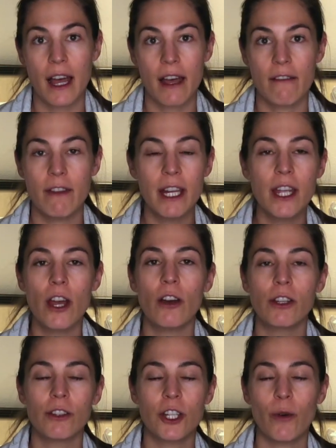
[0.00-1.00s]
video,
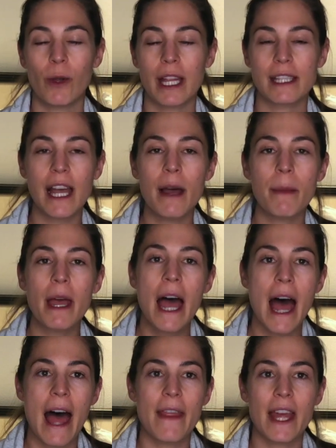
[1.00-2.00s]
you'll know when it's up,
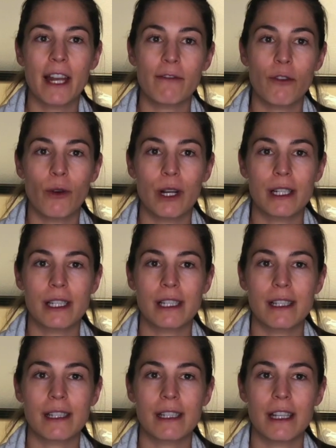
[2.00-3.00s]
and then of course
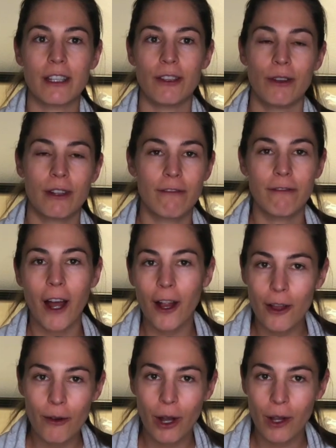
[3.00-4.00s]
you can
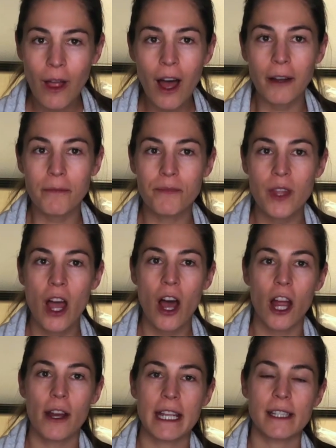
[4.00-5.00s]
follow along.
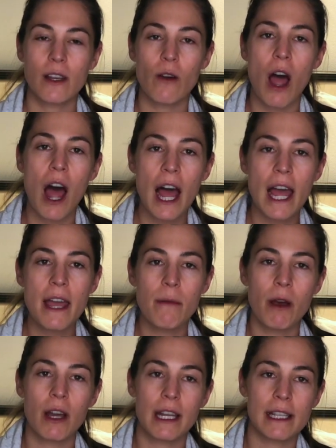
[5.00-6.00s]
All right, so I am
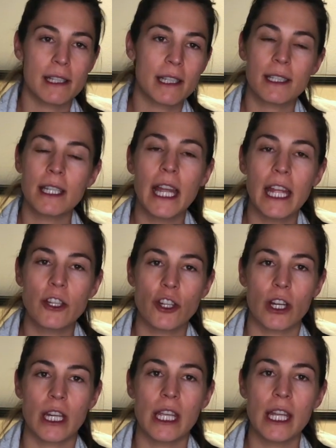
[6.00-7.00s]
on a 60-day
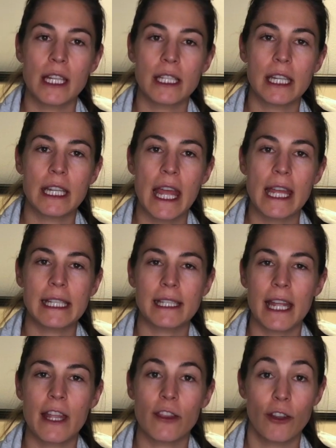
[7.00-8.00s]
journey. Today is
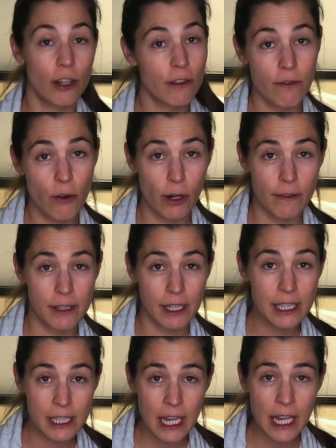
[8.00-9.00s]
day 34 of
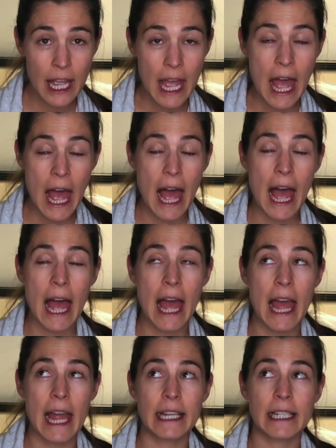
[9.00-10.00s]
60,
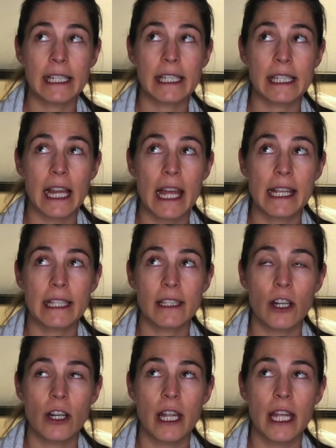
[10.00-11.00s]
and I
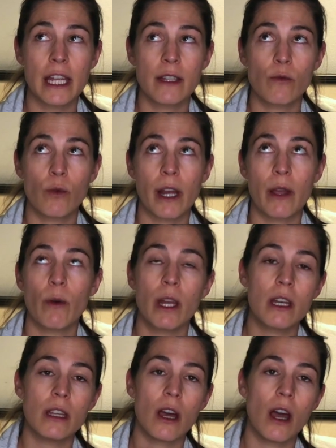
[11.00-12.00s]
started when I went
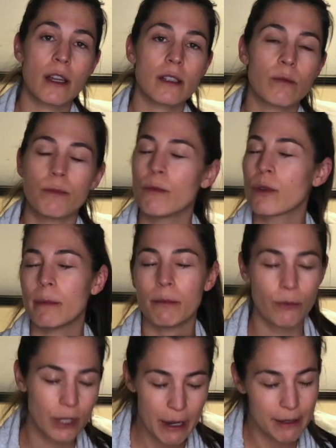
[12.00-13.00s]
into the hospital,
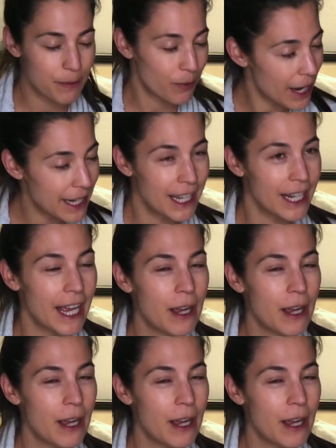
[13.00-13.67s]
when I was pregnant,